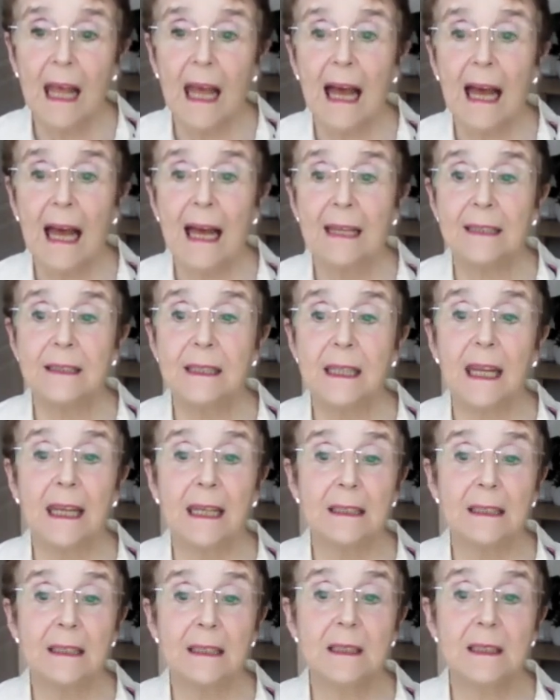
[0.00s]
And
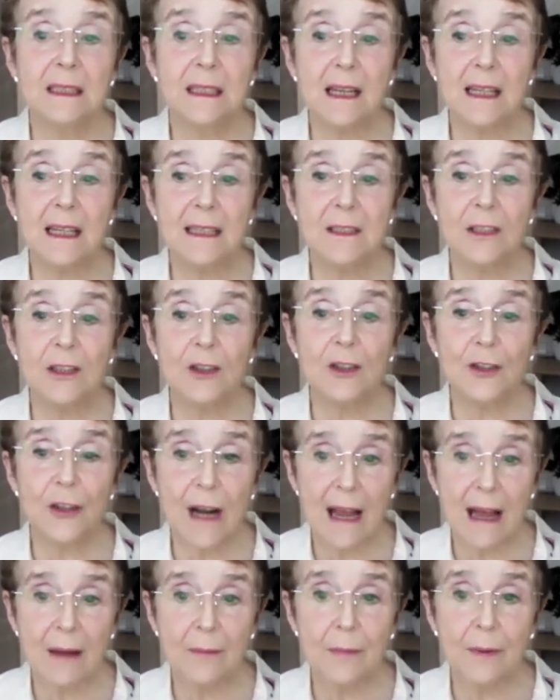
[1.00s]
it's designed to
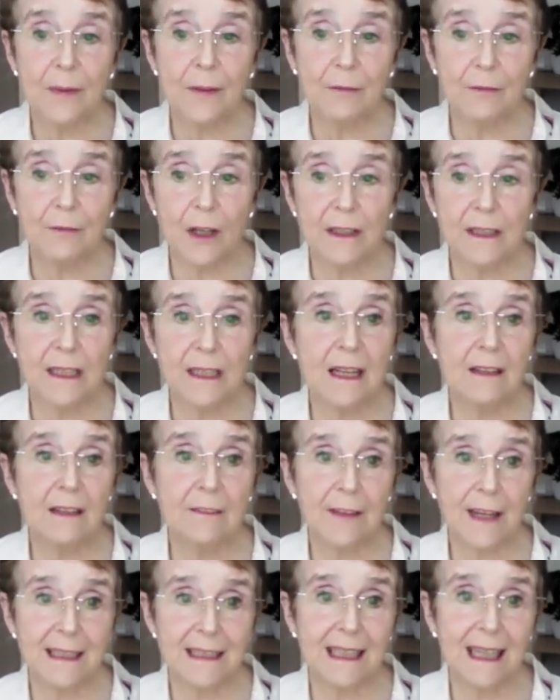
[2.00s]
trap the volatile
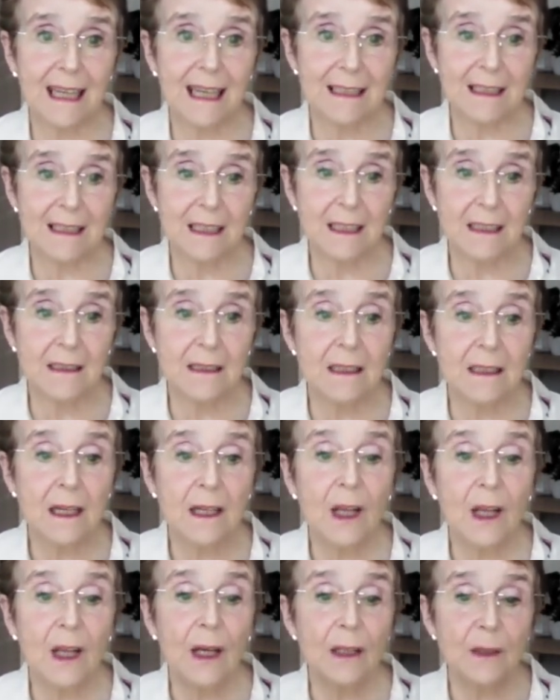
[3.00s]
fatty acids
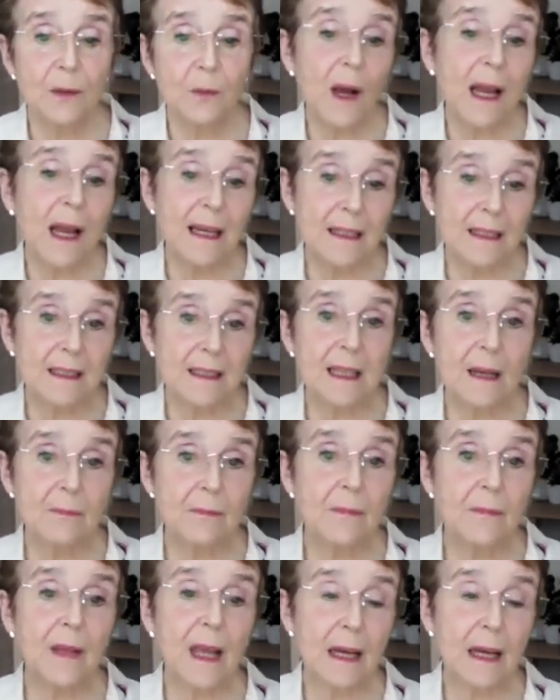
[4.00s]
as well as some,